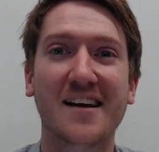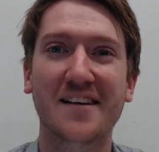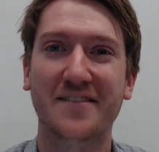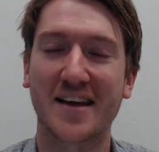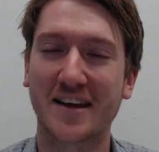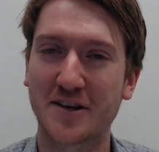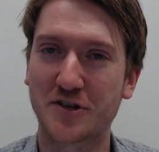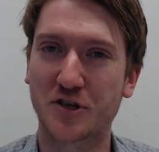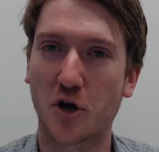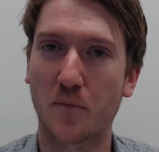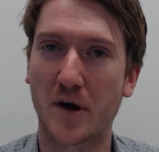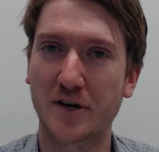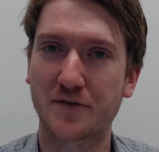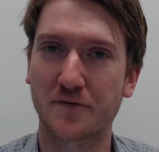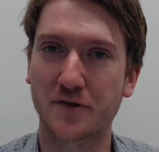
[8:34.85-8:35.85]
Thank you so
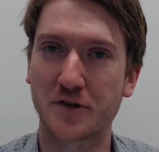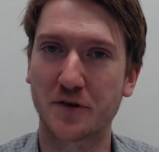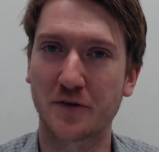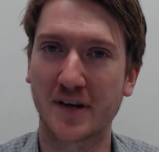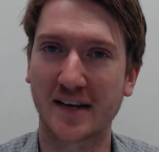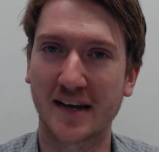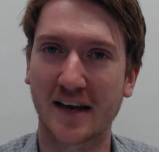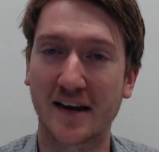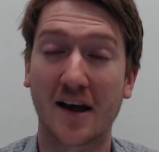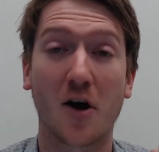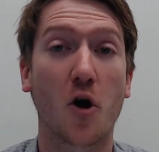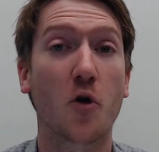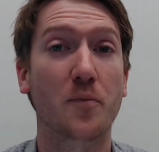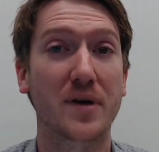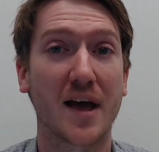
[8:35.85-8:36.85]
much for tuning in.
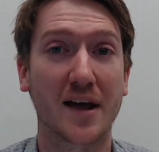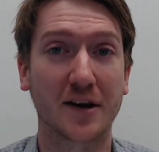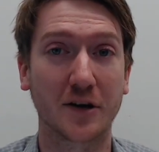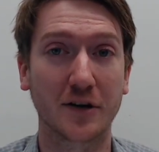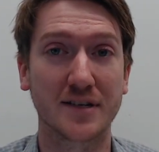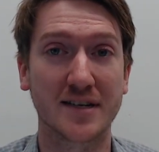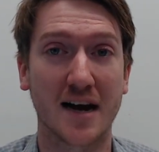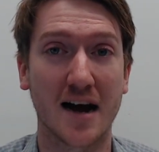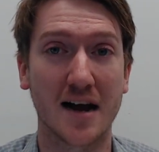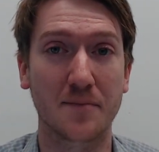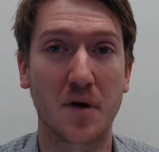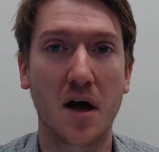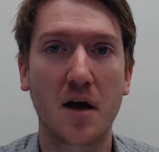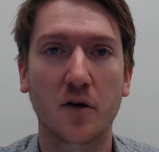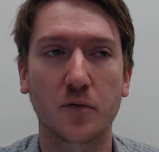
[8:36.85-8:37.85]
Hope you had a good time.
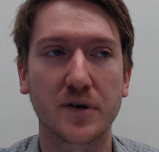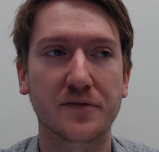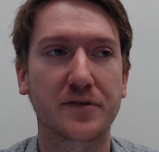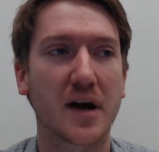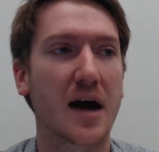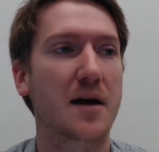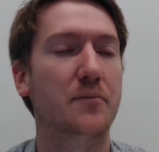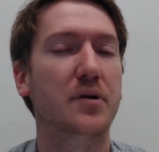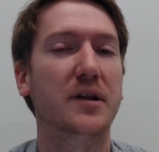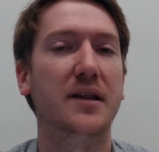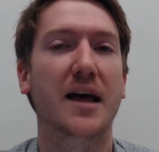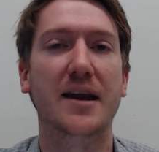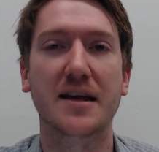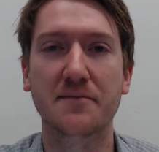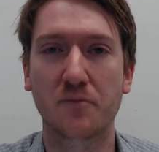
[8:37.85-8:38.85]
We've got
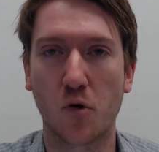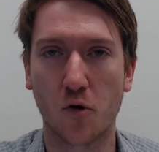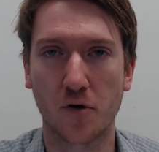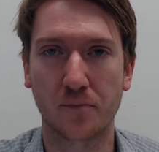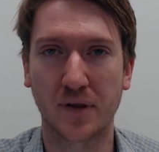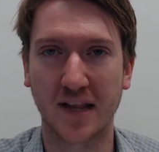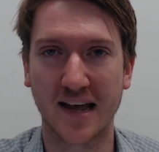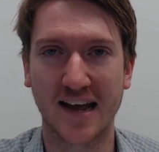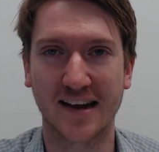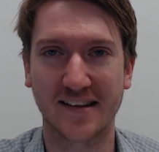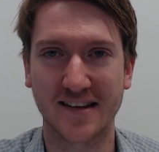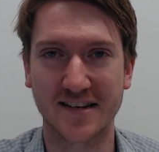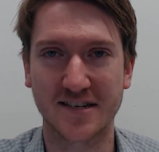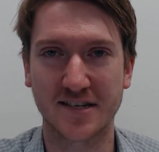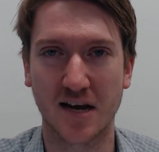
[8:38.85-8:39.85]
plenty more planned
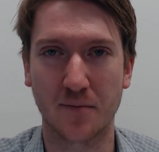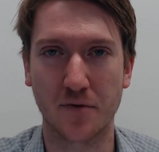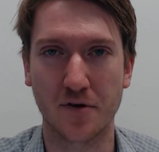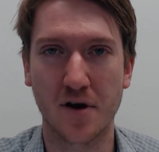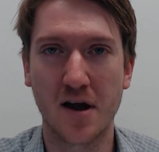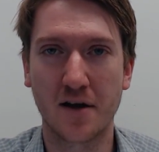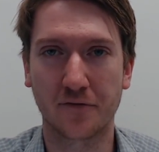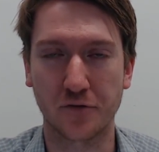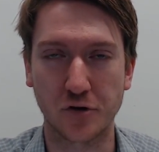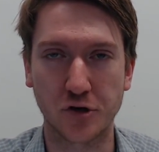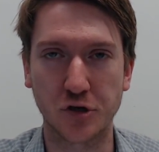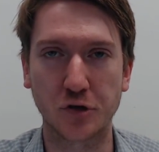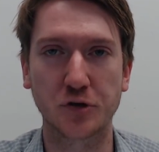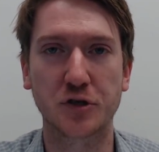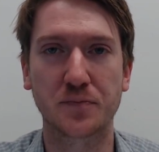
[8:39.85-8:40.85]
this summer for
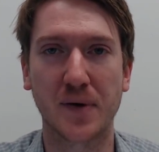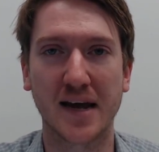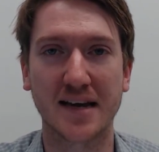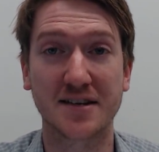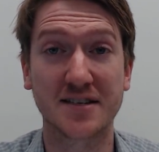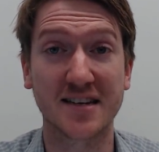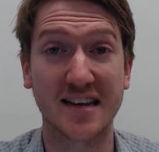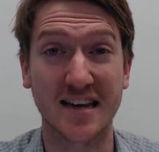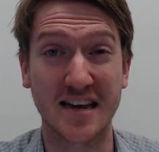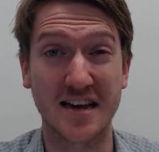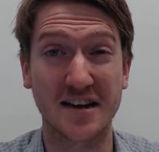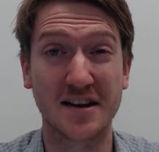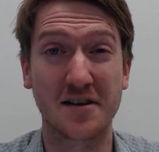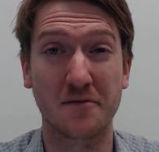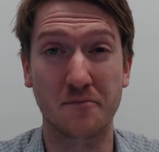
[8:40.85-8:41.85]
Do Space
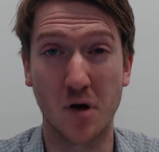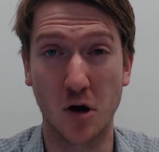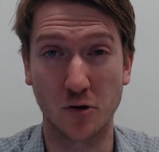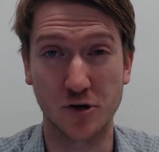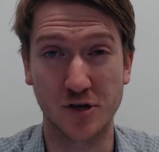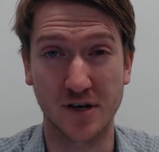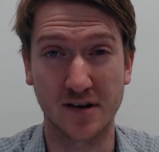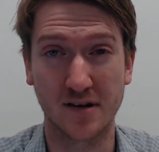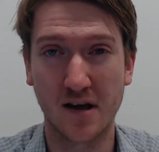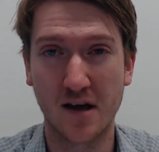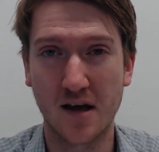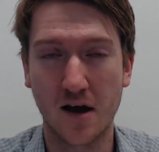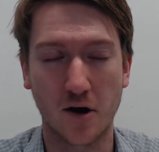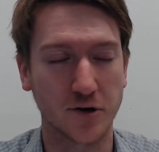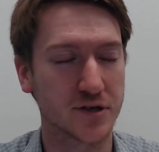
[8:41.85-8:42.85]
in Motion.
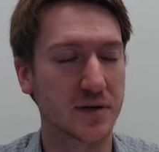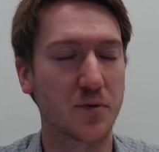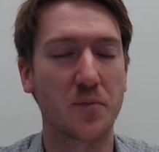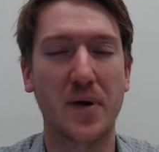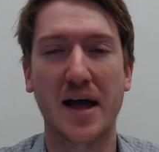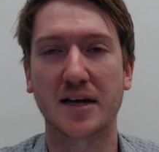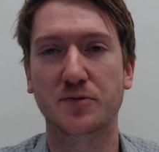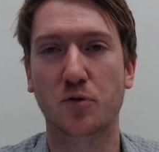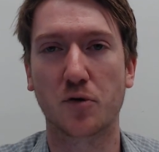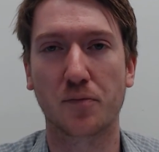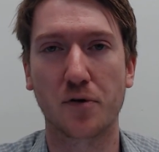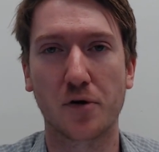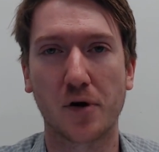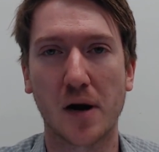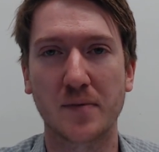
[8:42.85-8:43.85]
Our Summer Passport
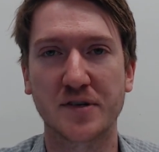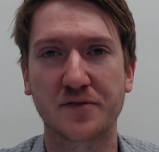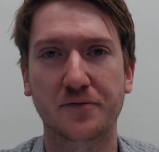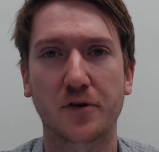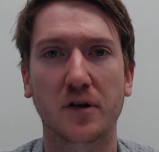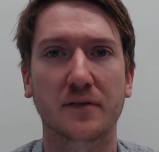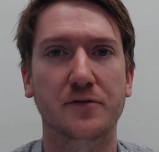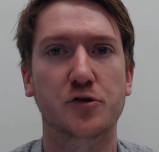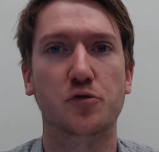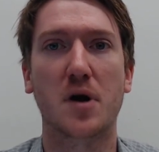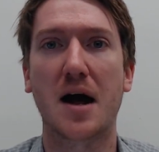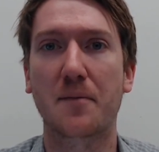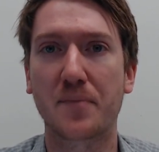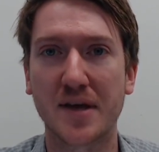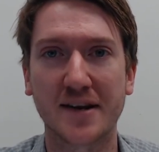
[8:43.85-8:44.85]
program is full of
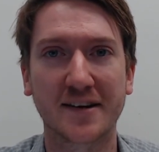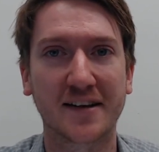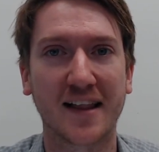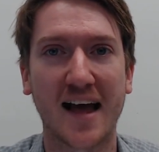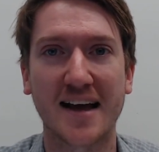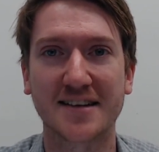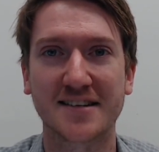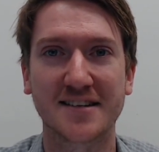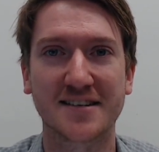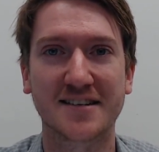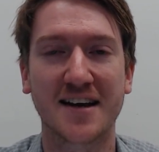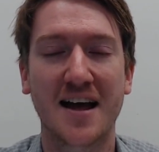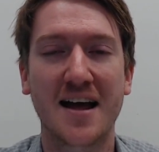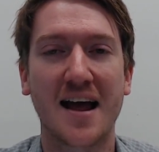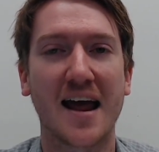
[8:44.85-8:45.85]
drop-in classes
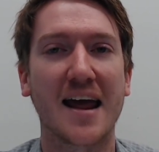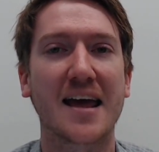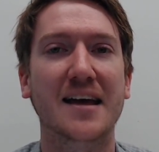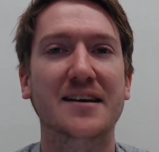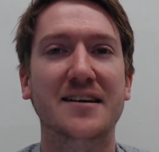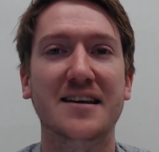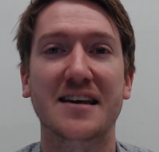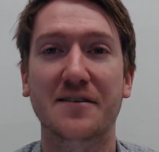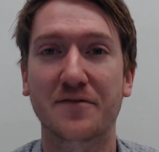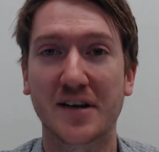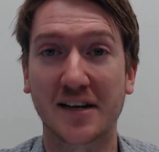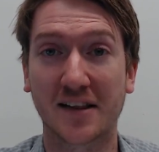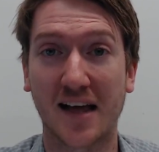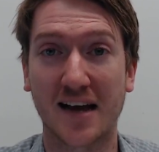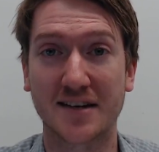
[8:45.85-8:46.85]
and evening
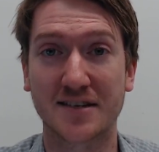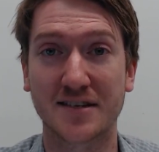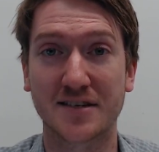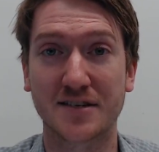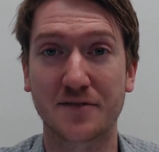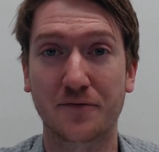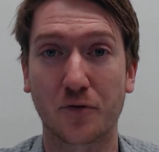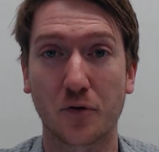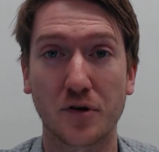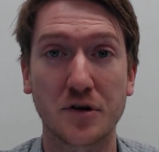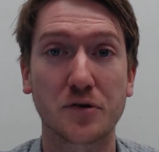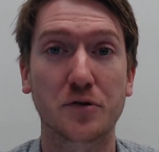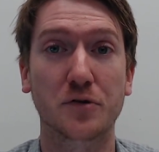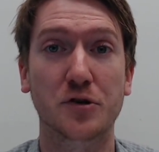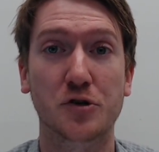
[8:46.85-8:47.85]
classes for
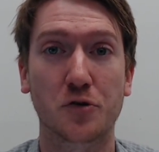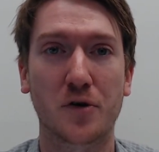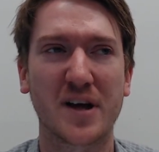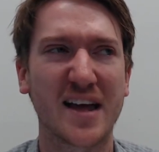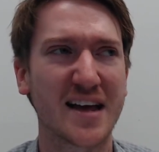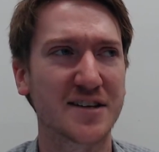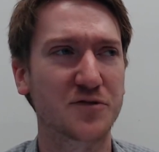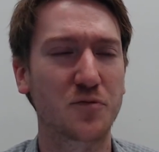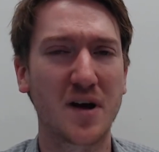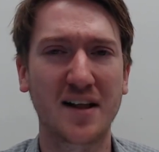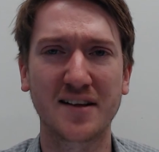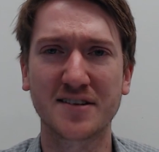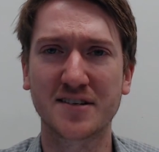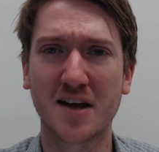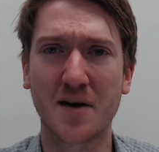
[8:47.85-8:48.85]
you to enjoy, as well
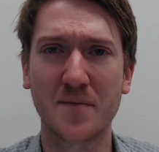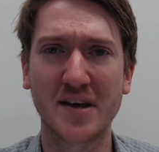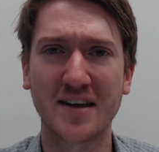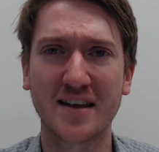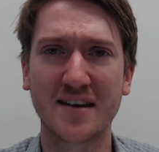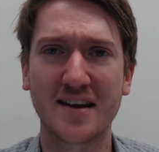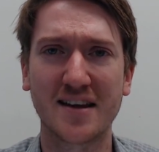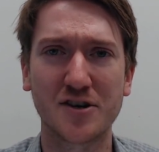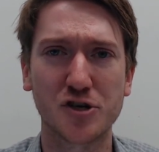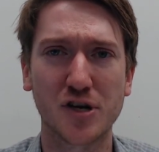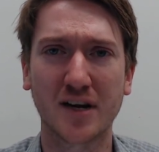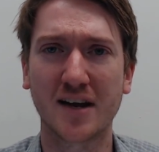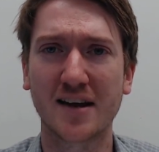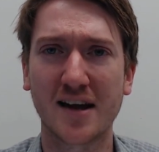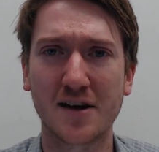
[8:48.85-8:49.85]
as coming in and
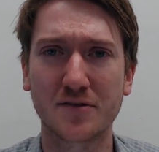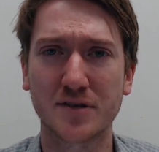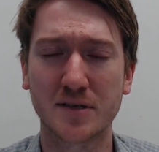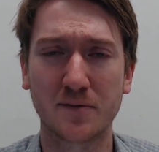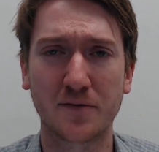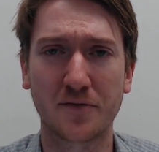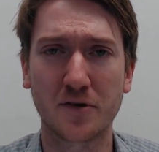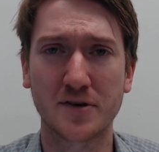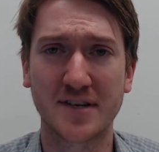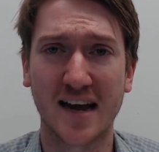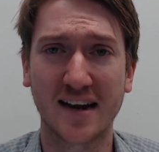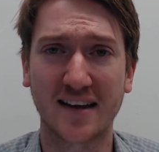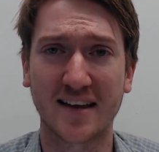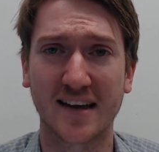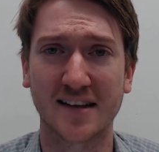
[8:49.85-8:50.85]
checking out some of our
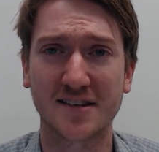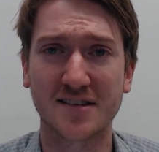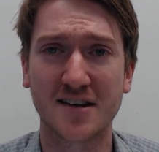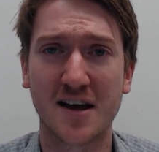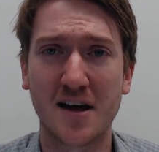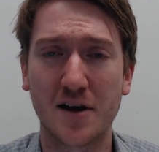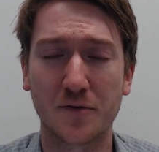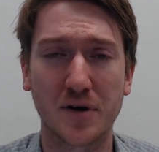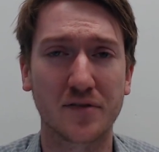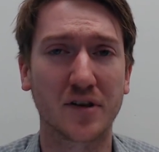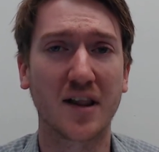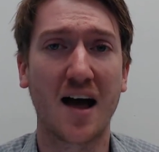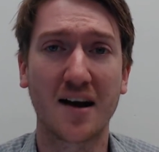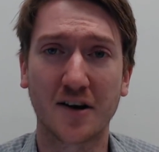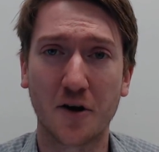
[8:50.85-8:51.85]
tech kits. We have a
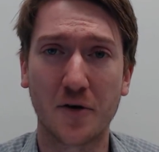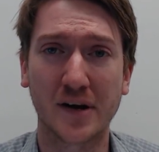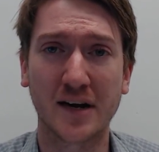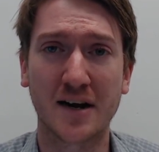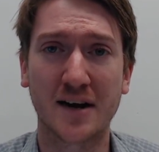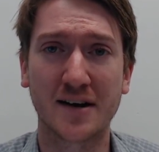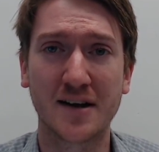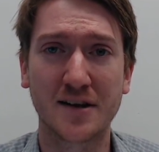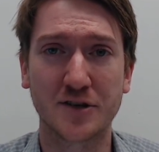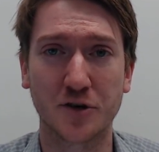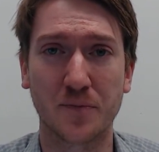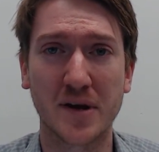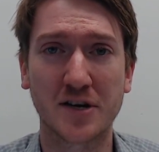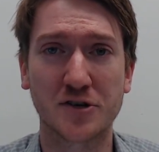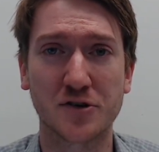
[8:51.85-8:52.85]
lot going on, so
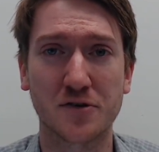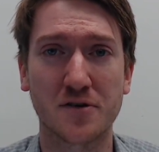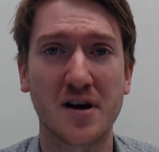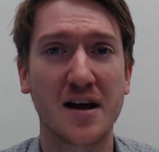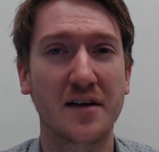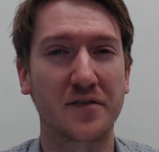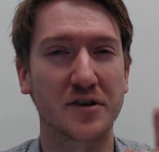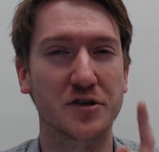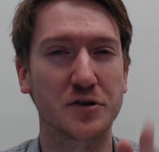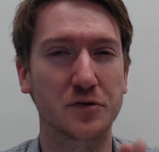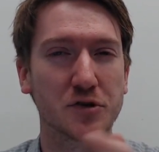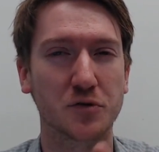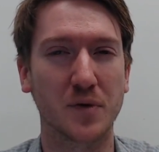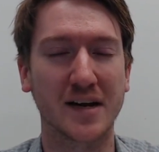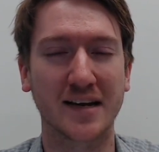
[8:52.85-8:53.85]
make sure that you
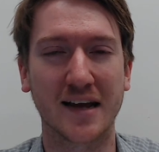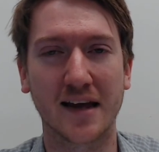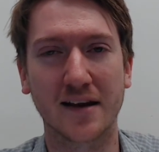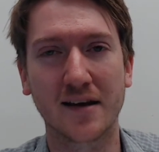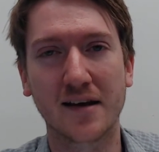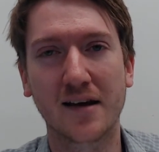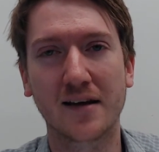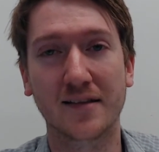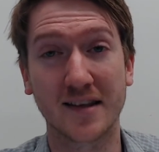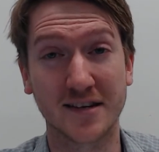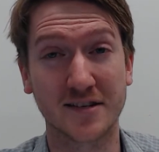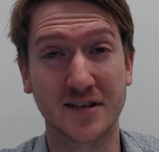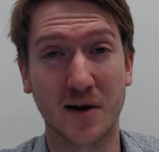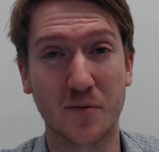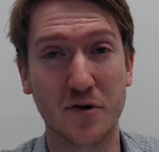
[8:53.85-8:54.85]
swing in this
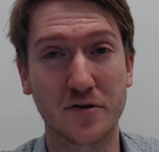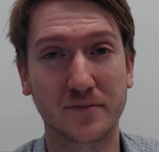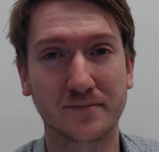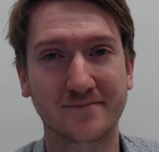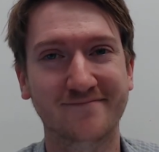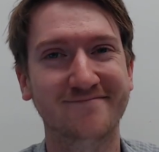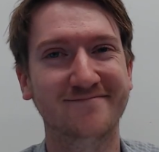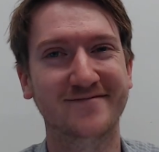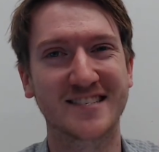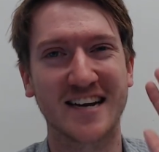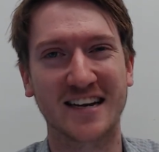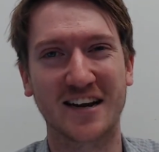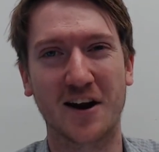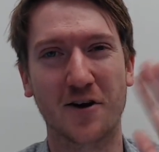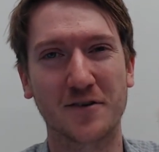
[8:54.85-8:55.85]
summer.
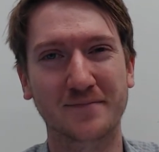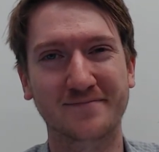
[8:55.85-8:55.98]
Take care.